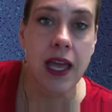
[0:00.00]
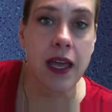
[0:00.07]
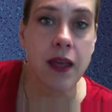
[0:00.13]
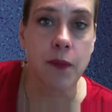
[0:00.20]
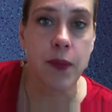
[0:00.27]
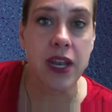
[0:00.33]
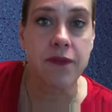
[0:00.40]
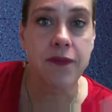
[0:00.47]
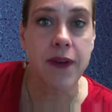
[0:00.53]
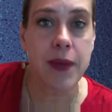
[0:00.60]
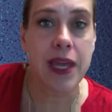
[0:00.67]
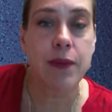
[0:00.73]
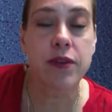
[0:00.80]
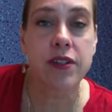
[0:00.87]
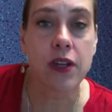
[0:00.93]
But if I'm
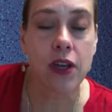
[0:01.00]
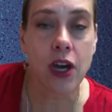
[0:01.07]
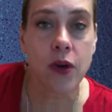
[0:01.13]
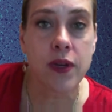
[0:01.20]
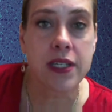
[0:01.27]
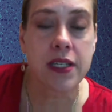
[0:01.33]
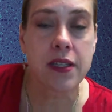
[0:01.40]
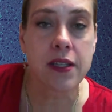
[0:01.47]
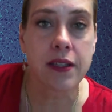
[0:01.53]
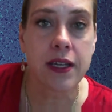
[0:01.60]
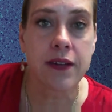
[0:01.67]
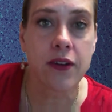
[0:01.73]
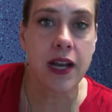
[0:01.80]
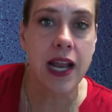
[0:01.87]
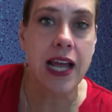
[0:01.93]
able to go into the
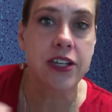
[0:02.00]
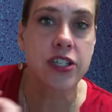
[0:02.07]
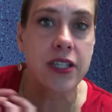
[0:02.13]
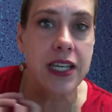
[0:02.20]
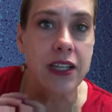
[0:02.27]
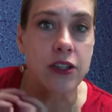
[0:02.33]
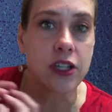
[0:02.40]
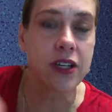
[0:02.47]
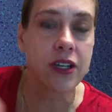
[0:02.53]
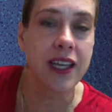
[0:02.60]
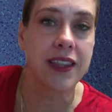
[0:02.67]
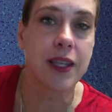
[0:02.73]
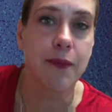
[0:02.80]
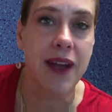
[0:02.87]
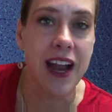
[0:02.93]
liver and actually look at
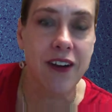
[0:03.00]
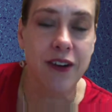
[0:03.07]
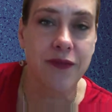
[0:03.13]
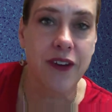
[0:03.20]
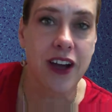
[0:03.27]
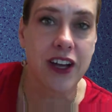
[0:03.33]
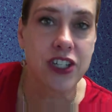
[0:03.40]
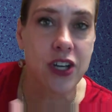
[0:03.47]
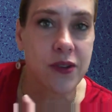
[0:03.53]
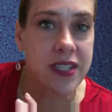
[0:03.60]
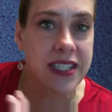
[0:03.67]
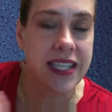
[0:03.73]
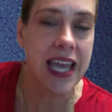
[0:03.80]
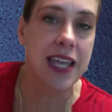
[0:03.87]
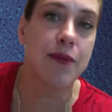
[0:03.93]
the macrophage, go
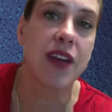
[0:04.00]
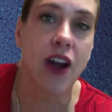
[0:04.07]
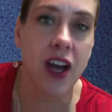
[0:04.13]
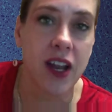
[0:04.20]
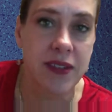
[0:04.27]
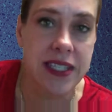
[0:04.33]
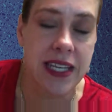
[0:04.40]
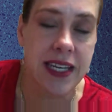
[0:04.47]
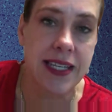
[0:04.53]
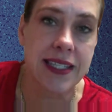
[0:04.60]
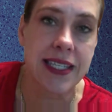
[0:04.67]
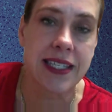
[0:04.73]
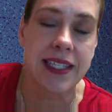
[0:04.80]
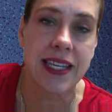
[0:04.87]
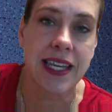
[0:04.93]
segment on
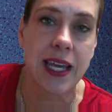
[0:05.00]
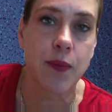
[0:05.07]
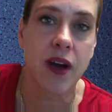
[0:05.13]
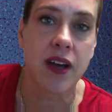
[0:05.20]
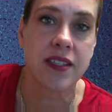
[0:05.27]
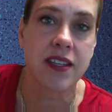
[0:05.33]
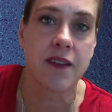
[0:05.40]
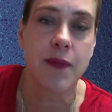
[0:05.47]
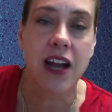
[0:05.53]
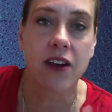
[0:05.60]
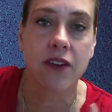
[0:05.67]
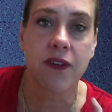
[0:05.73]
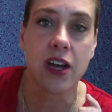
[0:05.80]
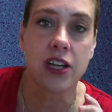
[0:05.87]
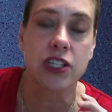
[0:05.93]
CD68 positive
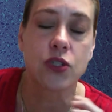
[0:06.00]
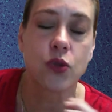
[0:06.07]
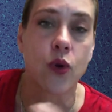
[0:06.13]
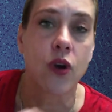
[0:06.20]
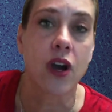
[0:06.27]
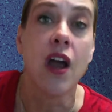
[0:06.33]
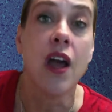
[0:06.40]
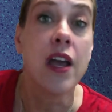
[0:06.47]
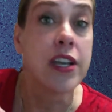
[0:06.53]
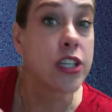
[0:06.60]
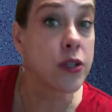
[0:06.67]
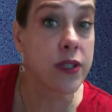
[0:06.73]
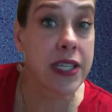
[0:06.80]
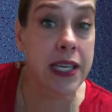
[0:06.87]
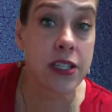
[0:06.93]
macrophages or do
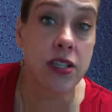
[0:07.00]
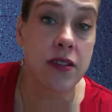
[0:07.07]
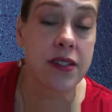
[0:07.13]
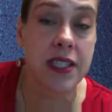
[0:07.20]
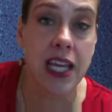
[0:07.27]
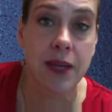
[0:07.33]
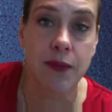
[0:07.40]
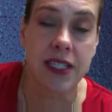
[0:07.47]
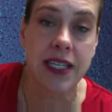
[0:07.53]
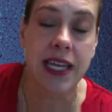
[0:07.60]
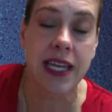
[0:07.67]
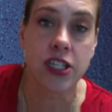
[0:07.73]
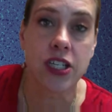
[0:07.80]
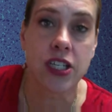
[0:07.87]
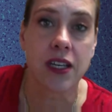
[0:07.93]
tissue
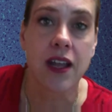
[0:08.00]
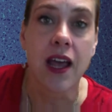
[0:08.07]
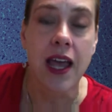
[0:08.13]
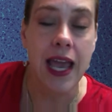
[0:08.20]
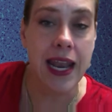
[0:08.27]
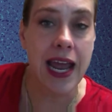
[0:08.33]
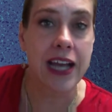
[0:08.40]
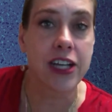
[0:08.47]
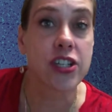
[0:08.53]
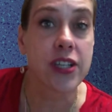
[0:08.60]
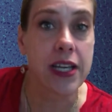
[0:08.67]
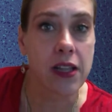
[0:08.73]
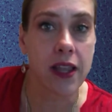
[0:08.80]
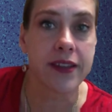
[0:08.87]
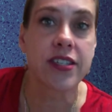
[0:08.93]
segmentation and actually
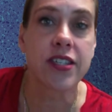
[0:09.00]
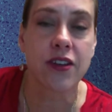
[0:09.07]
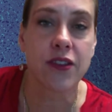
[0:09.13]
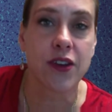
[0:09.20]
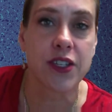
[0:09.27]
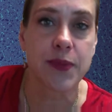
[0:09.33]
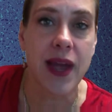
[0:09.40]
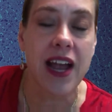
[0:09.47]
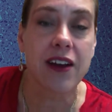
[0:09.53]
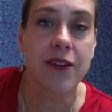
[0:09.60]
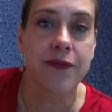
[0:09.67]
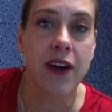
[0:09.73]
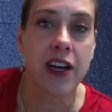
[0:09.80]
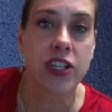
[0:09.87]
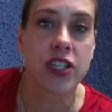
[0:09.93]
cluster those
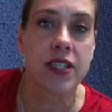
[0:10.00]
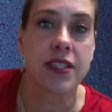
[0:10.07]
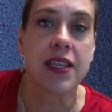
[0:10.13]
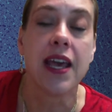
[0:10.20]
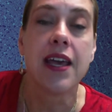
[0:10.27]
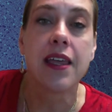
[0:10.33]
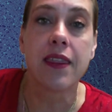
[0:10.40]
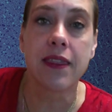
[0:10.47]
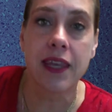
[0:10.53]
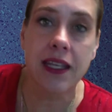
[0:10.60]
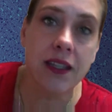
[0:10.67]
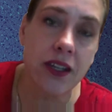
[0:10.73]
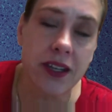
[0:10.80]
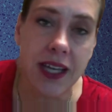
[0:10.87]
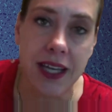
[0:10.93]
macrophages, then
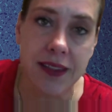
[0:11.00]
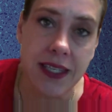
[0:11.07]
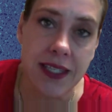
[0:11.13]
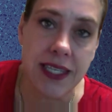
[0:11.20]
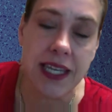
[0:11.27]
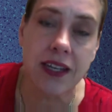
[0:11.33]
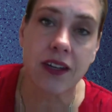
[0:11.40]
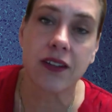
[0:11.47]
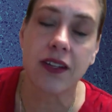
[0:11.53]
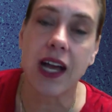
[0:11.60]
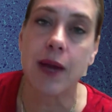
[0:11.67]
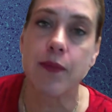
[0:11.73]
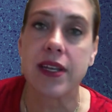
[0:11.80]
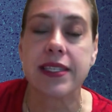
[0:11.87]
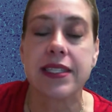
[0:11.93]
look at the signal, I'm
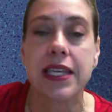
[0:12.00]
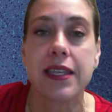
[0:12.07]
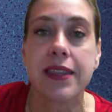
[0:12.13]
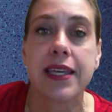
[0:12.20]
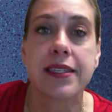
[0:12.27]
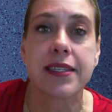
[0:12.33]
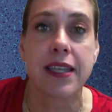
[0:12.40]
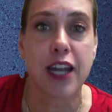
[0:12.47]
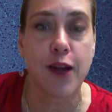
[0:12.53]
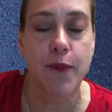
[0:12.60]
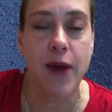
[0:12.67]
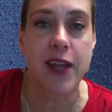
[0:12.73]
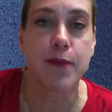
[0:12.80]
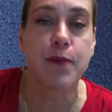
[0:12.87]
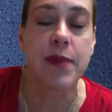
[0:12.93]
going to see things that I
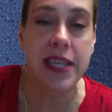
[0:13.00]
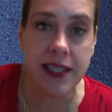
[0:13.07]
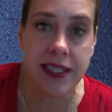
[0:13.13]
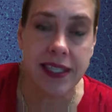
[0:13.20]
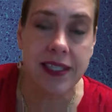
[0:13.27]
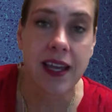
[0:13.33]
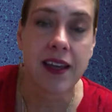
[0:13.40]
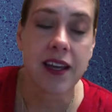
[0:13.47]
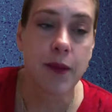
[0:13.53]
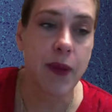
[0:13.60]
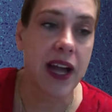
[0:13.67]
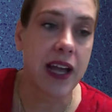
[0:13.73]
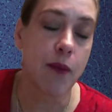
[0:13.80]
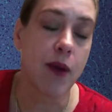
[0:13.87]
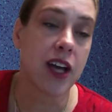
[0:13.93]
might miss by
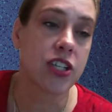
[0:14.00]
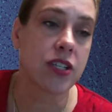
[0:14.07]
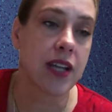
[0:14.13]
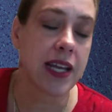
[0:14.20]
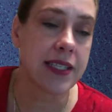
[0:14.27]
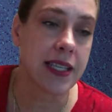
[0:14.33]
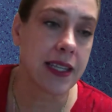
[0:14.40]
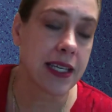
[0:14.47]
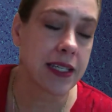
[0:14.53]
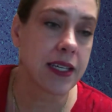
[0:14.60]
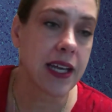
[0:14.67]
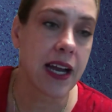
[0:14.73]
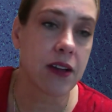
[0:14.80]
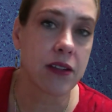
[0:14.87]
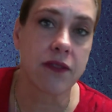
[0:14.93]
homogenizing the
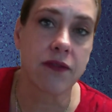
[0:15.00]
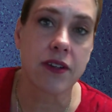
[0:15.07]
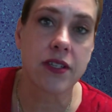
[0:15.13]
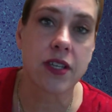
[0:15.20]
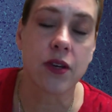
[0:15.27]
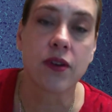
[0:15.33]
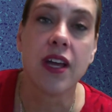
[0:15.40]
entire liver. So